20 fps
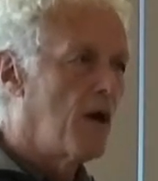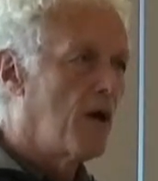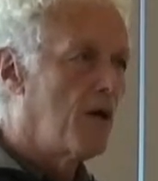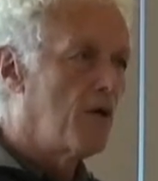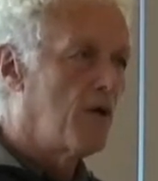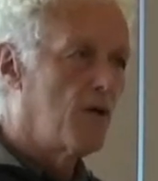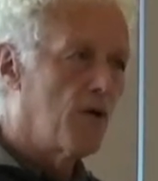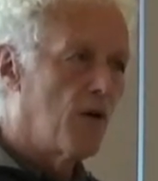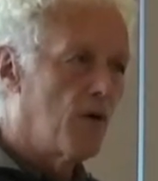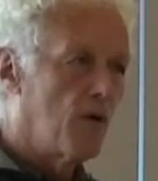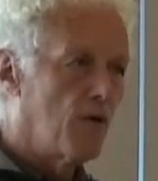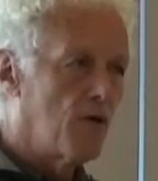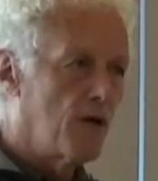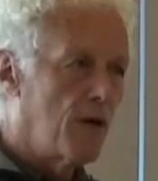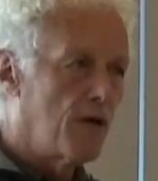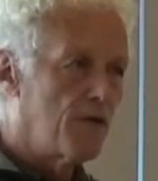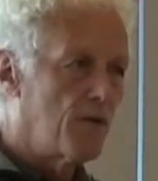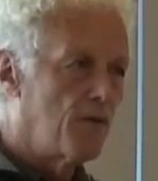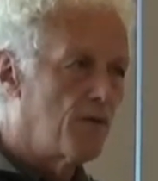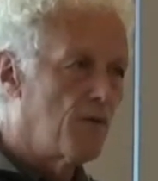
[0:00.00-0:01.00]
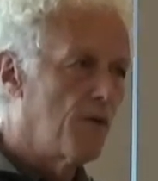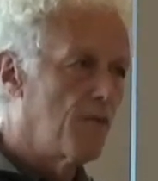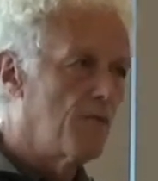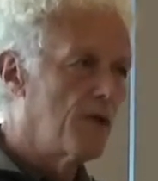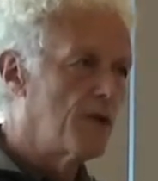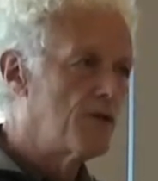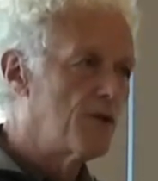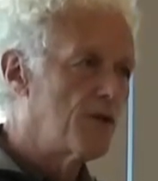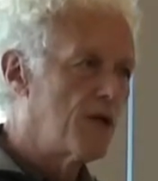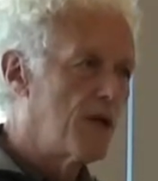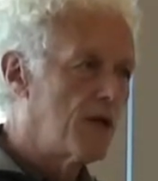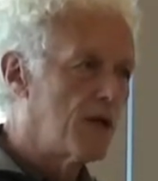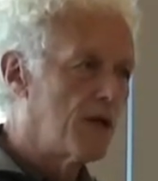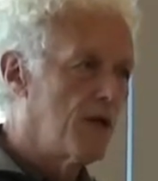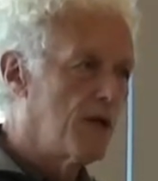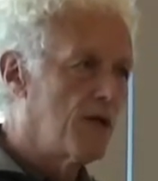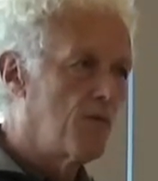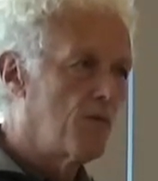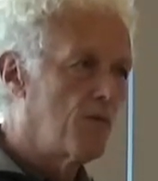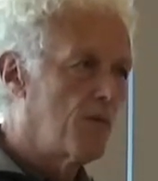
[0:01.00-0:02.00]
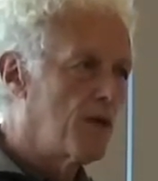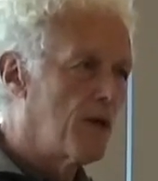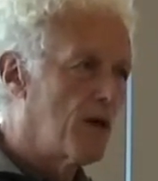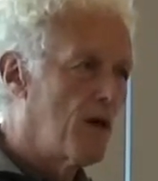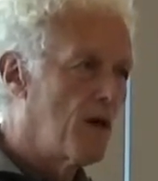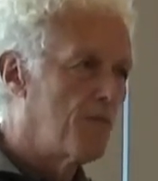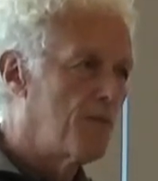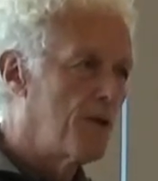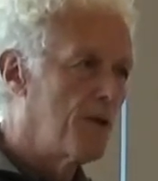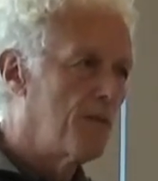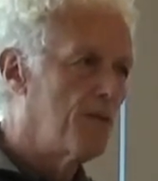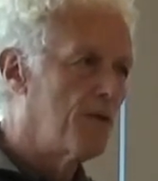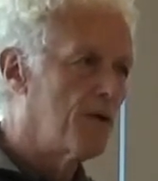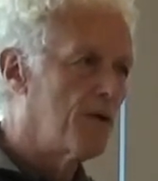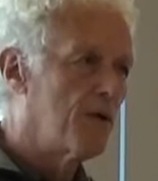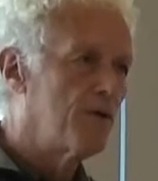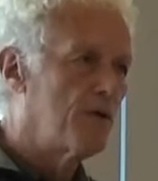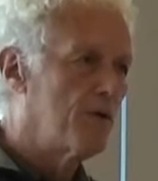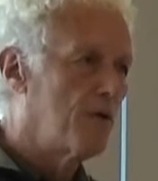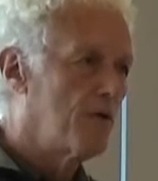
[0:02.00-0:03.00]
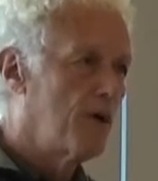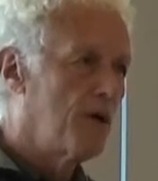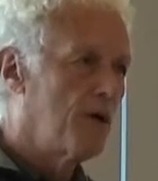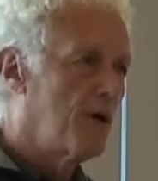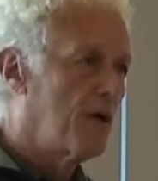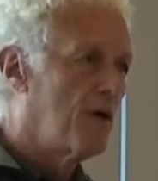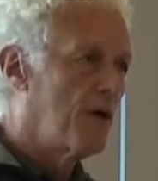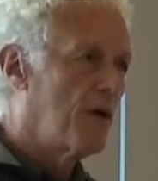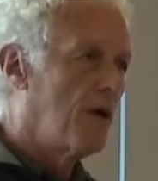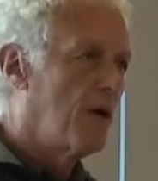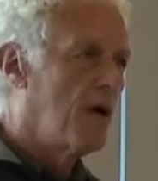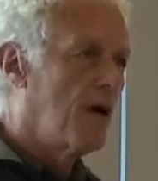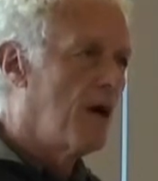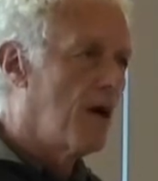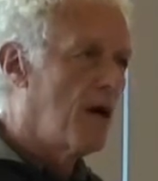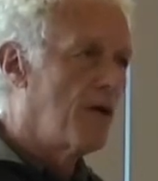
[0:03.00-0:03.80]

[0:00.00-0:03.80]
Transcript: You go around the room and check in with how people are doing.